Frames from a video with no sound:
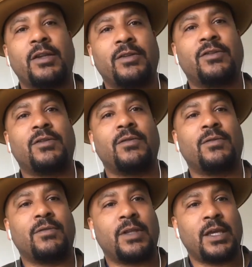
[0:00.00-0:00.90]

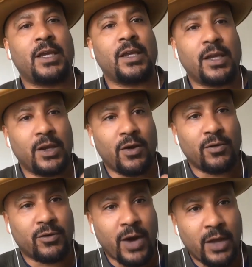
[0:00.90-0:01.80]
into the you know
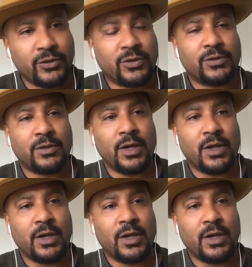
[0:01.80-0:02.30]
crowds